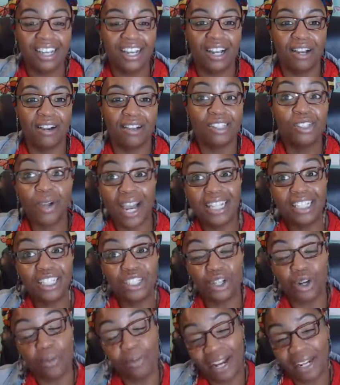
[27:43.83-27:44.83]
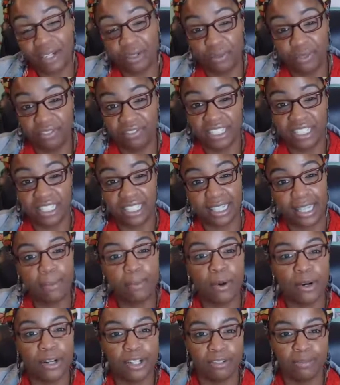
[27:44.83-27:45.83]
So I had to go back and revisit
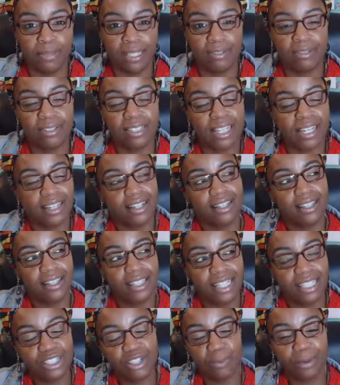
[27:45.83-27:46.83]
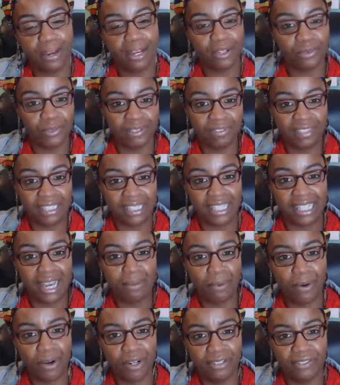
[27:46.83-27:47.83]
that part of me. It was like, let's go back and revisit
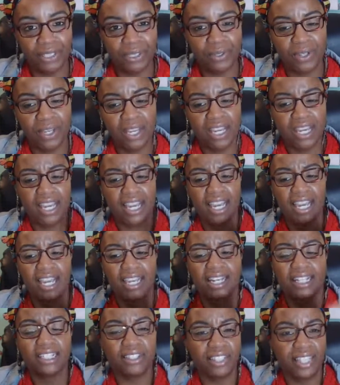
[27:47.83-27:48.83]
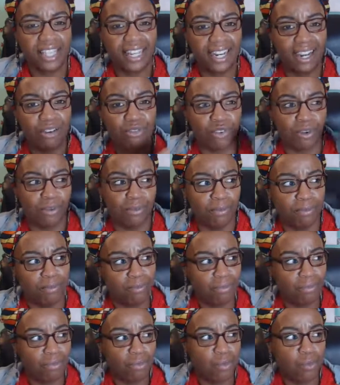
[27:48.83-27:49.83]
that part of you and clear that out from
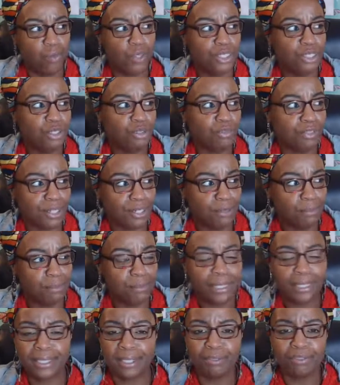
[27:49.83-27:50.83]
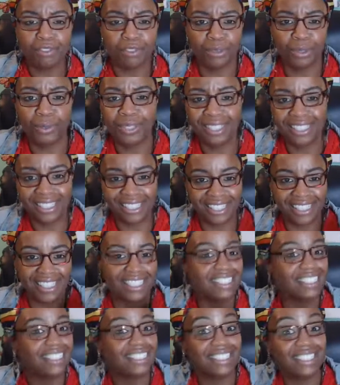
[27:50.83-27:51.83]
what you've learned, picked up from
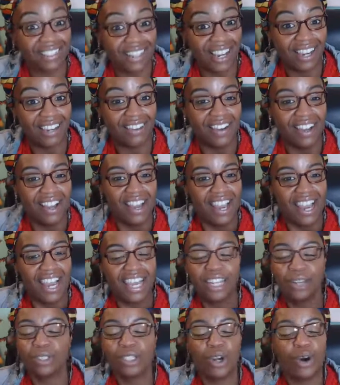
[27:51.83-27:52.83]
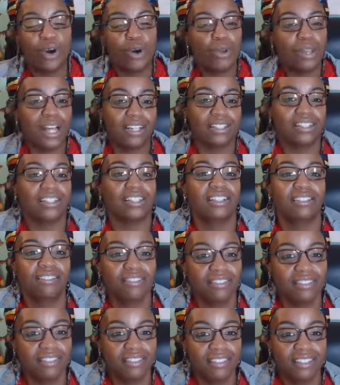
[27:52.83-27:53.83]
2016 until now. And it was a whole lot of stuff.
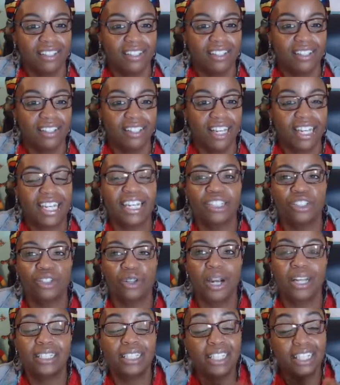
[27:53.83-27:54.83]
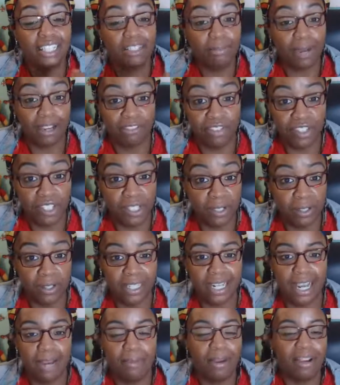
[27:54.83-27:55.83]
Again, trying to lead by fear
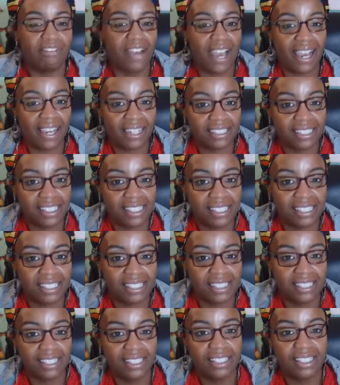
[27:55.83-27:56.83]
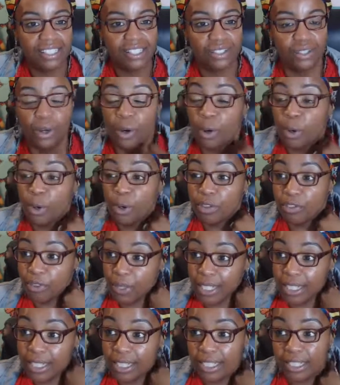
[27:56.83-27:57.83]
and not by facts. You know, oh, if you
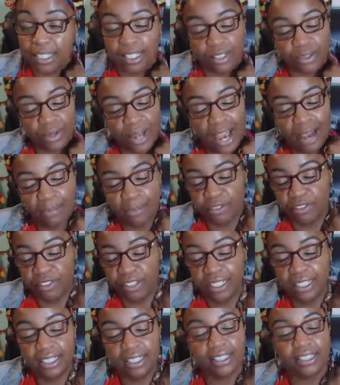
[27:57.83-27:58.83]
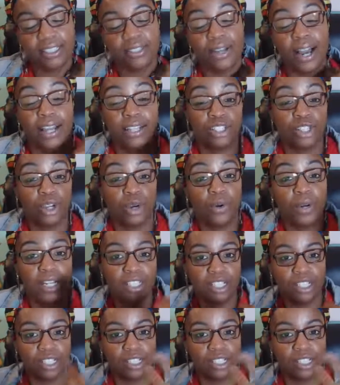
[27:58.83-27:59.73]
eat this, this will happen. Or if you eat this, this will. And so